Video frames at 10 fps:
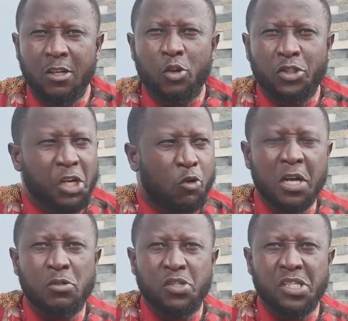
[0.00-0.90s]
So she's
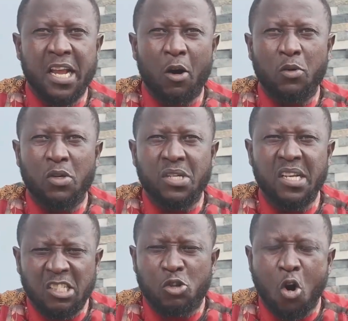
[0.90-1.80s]
going to say all those
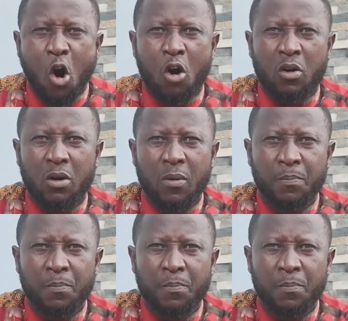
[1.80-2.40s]
things. It's wrong.